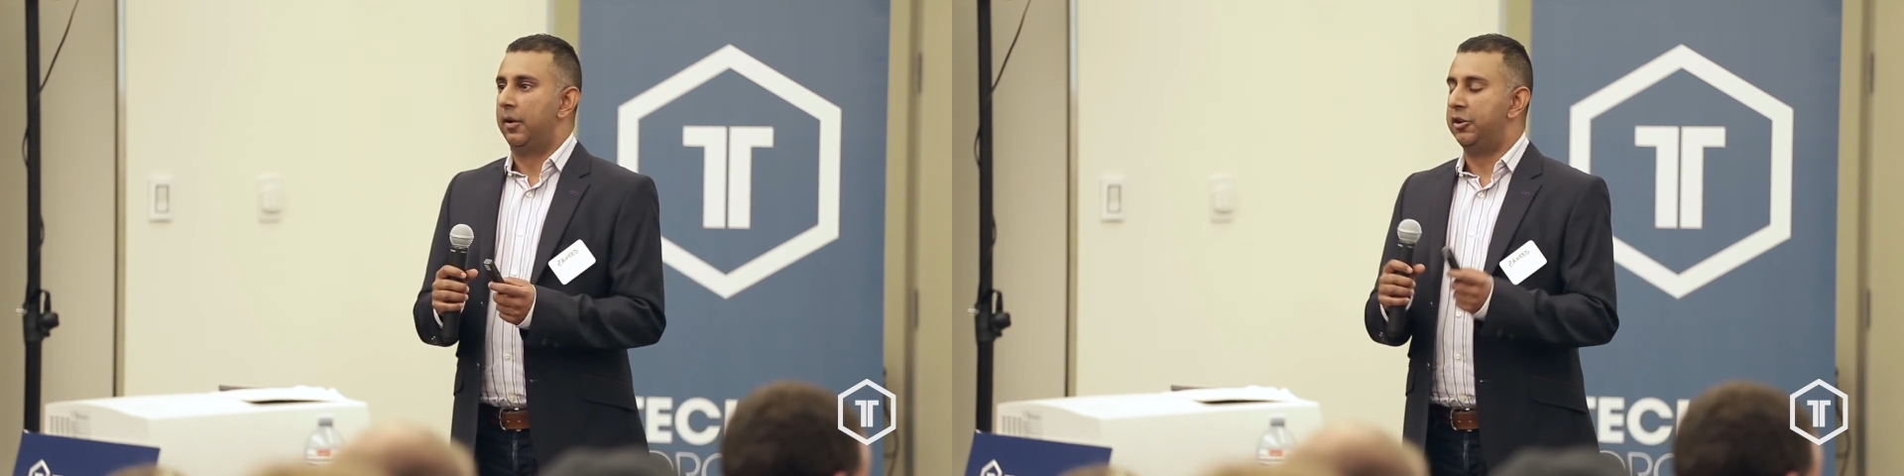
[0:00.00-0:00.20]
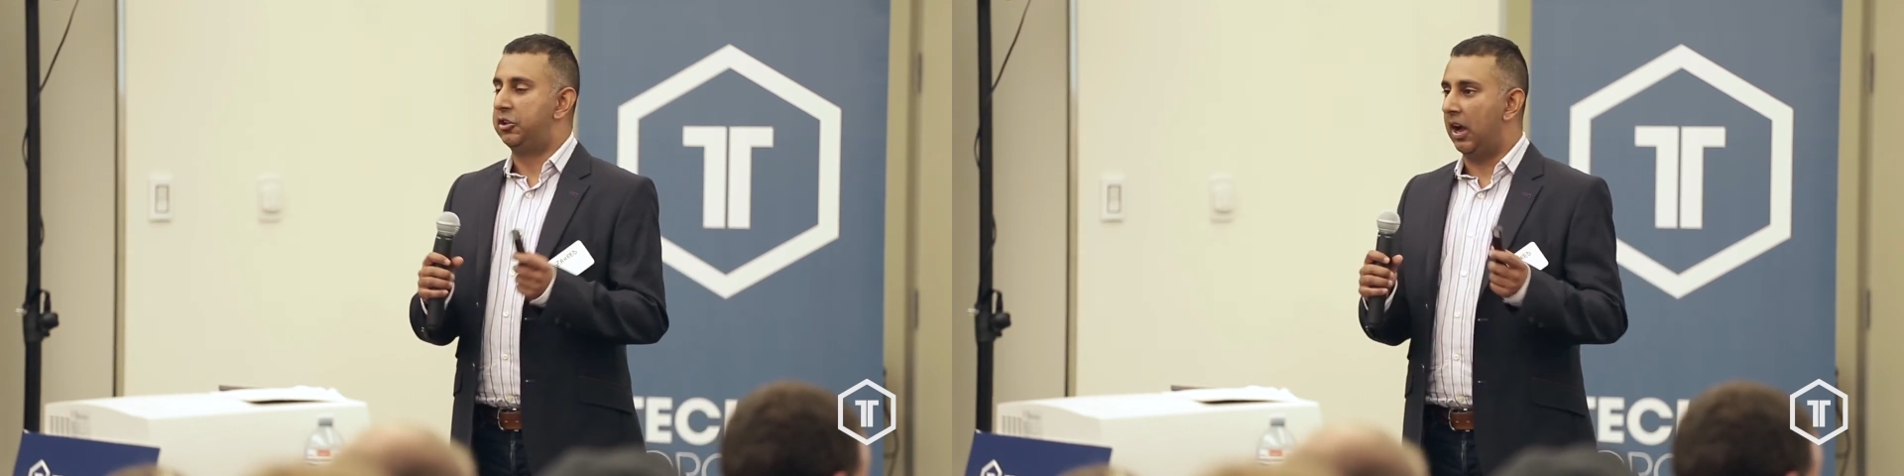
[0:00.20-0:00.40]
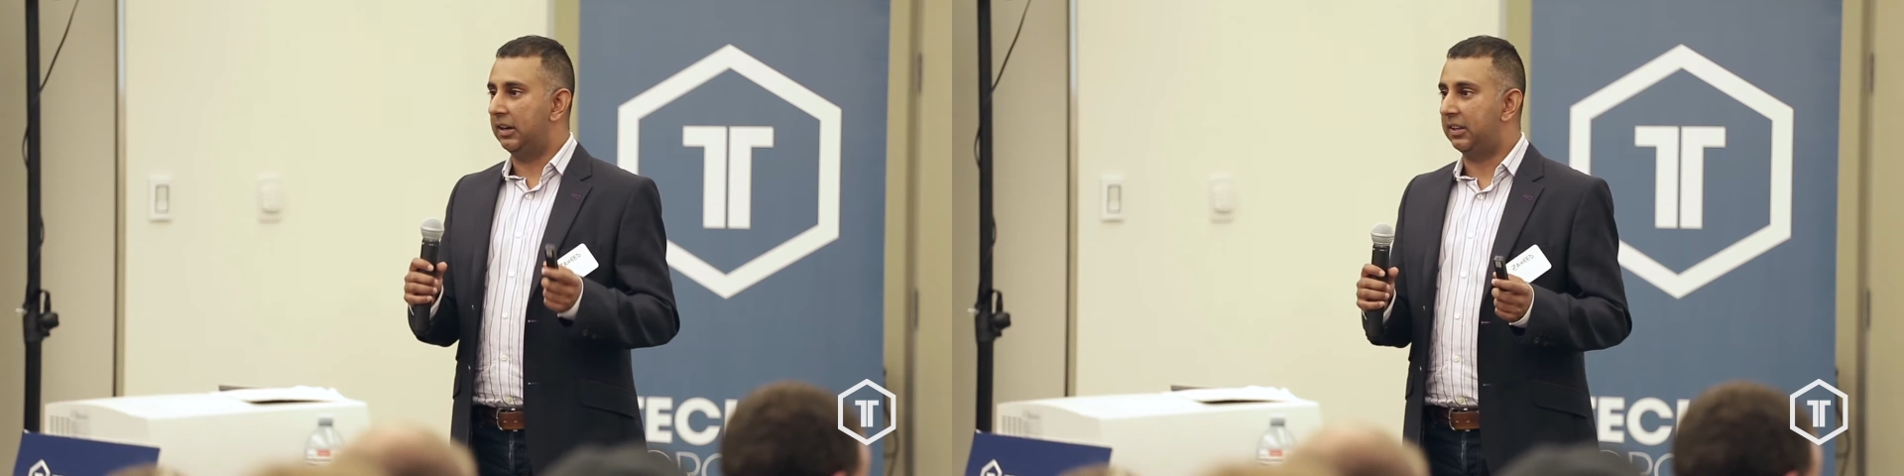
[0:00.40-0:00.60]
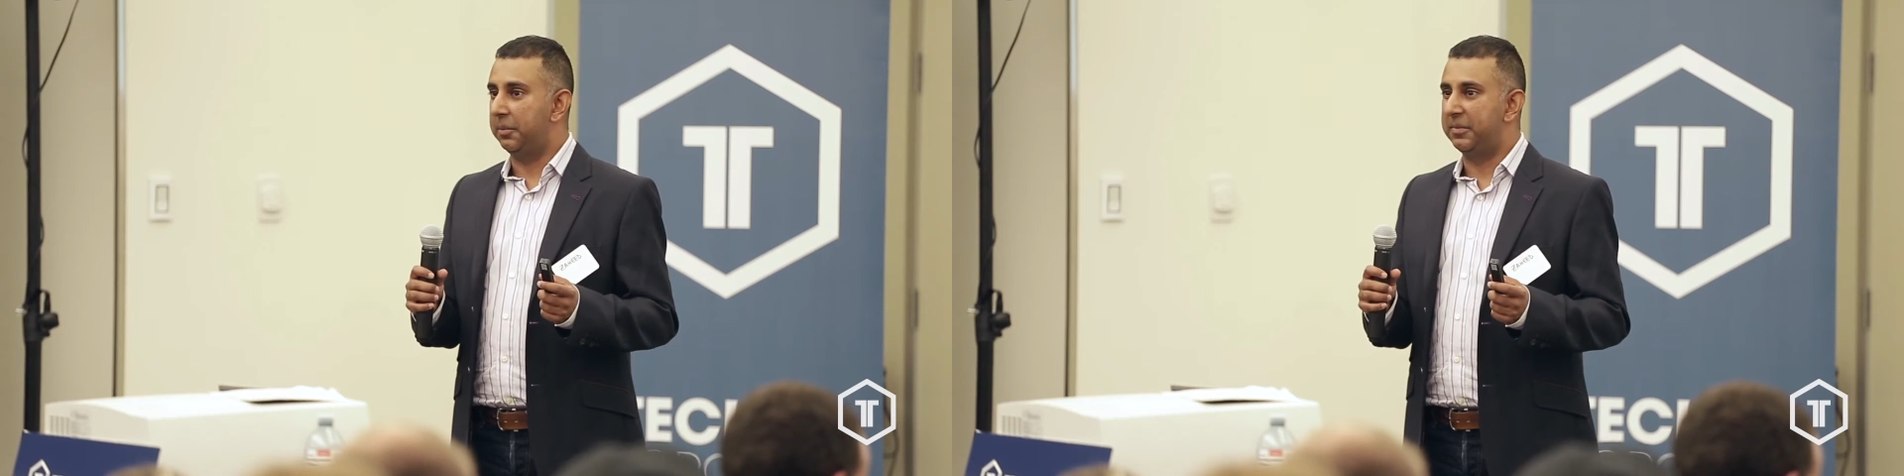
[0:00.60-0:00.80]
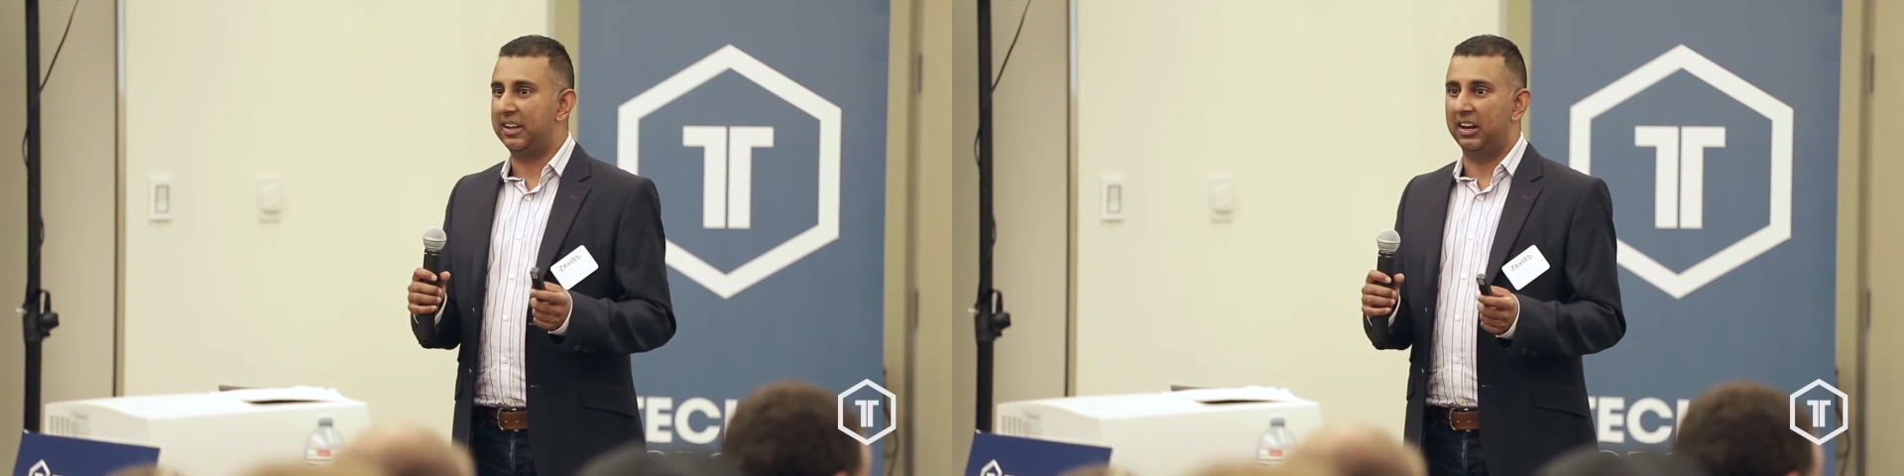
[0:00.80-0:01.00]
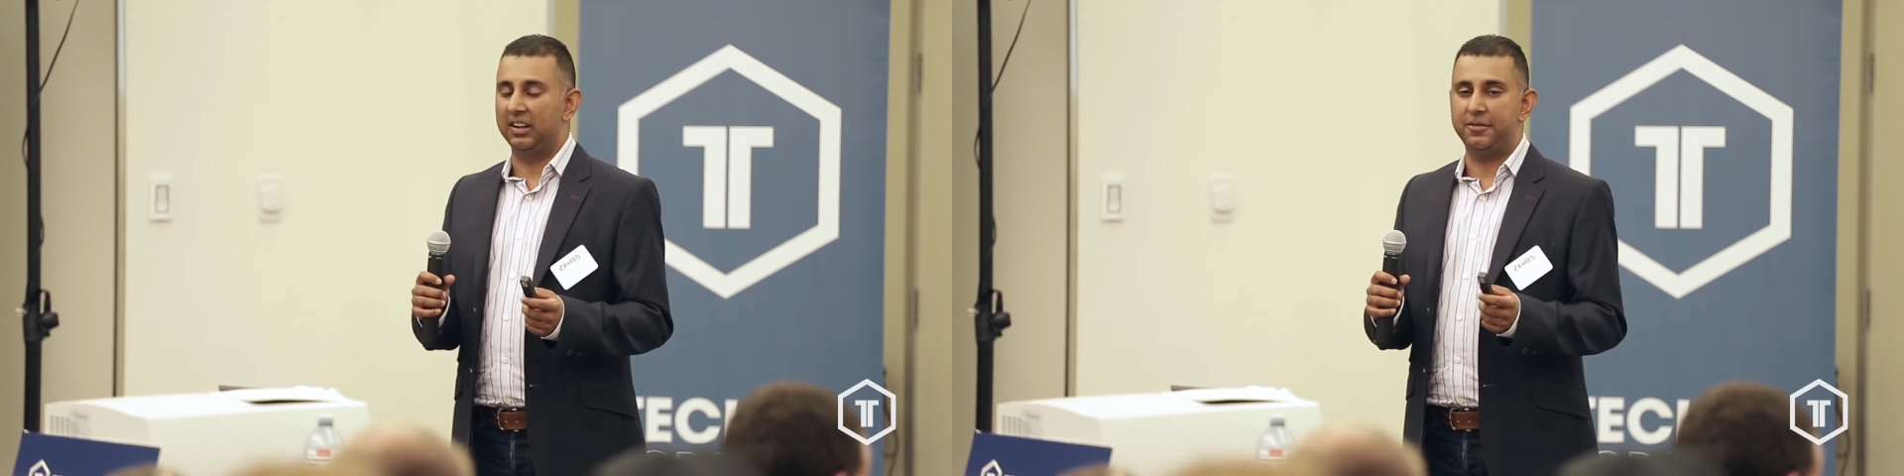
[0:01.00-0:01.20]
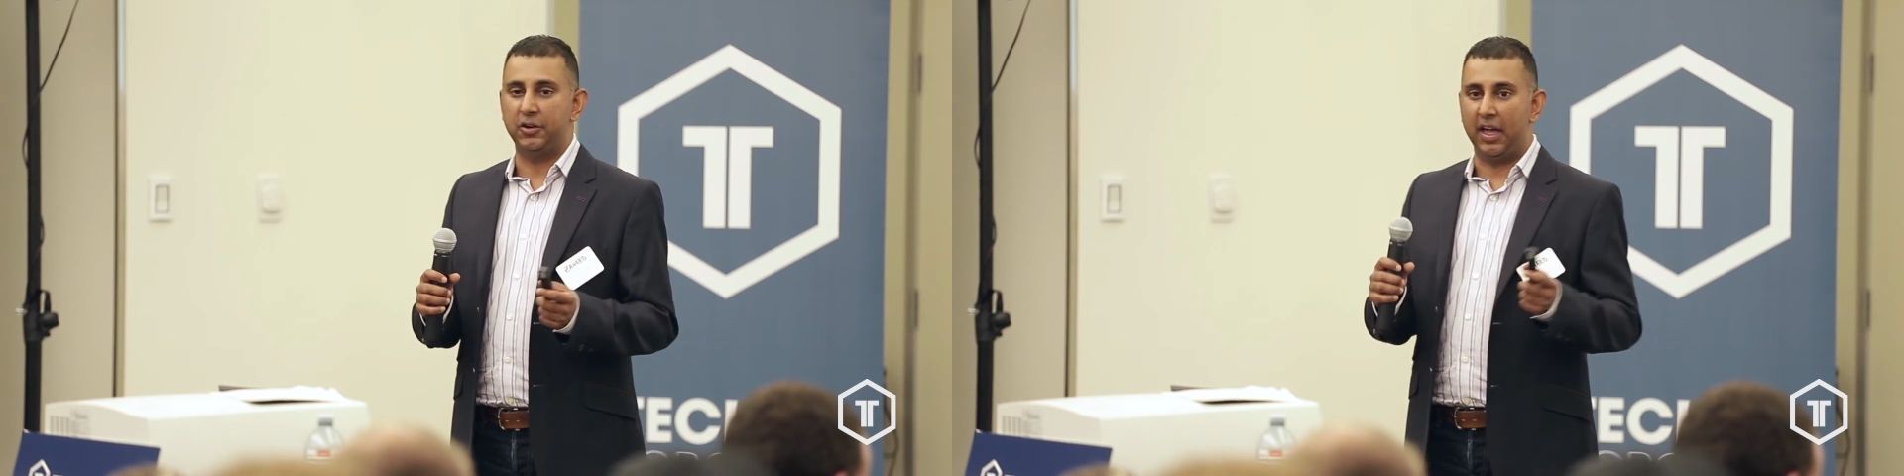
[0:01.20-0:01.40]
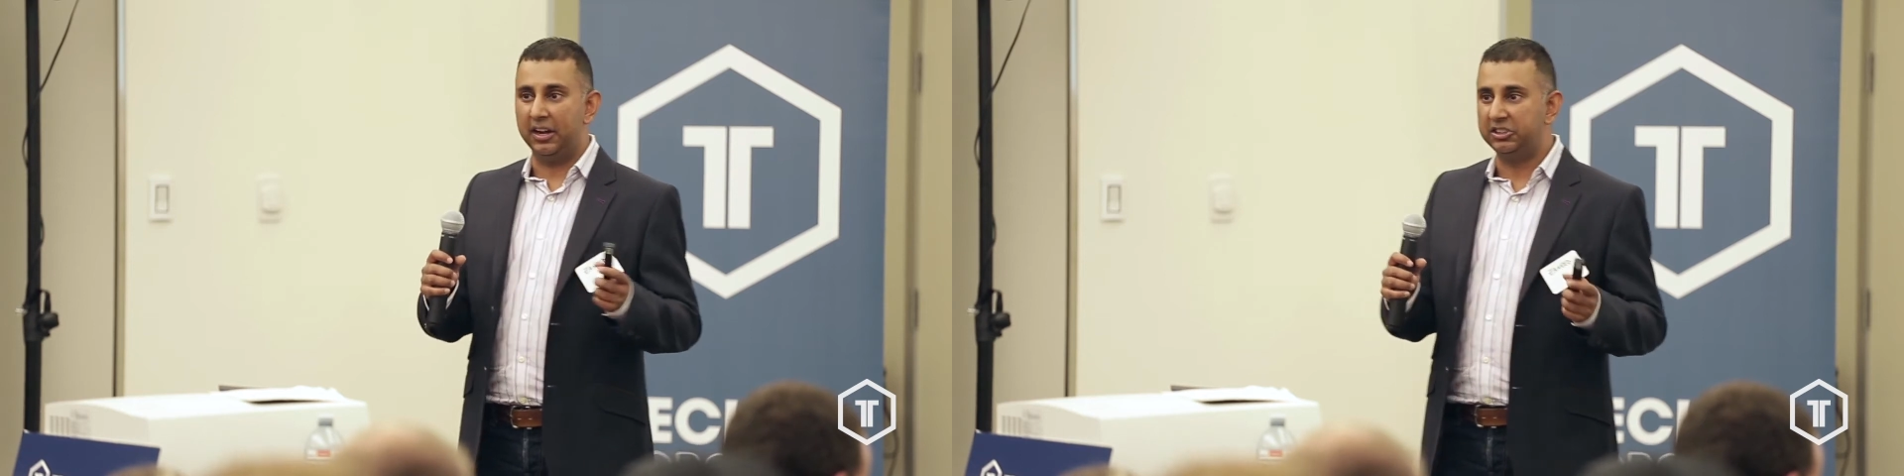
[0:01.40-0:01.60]
You talk to them, they're going to love
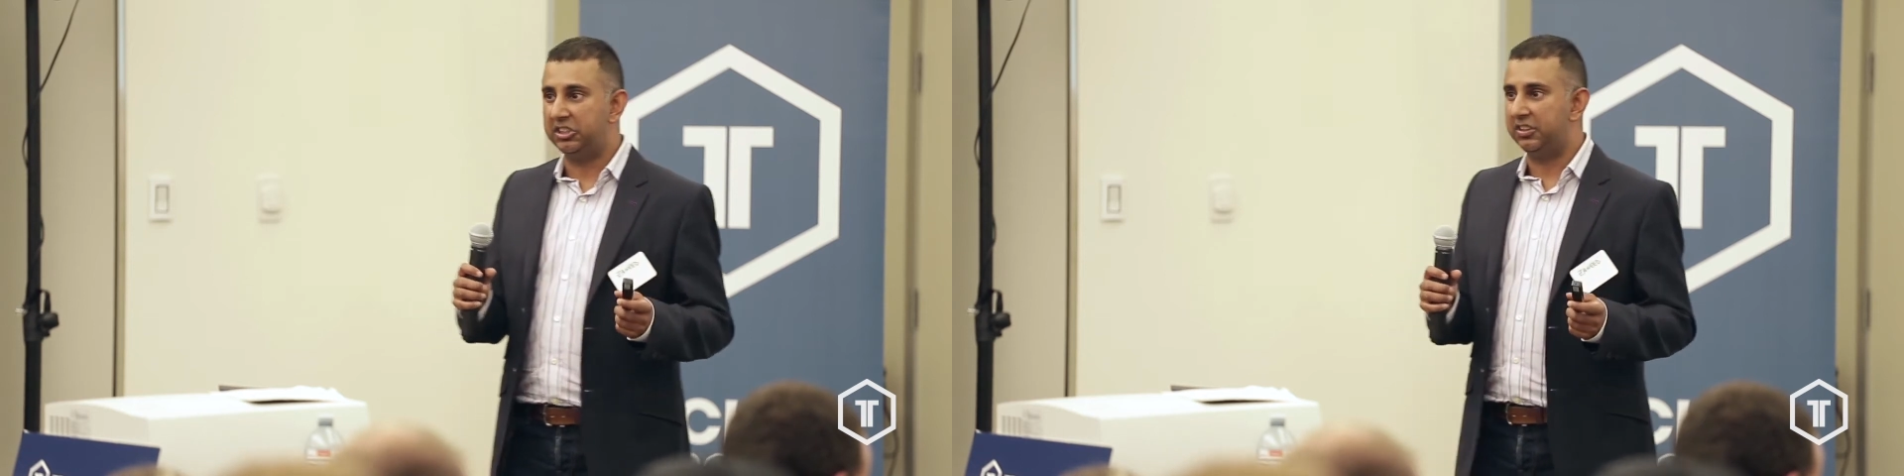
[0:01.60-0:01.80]
your energy,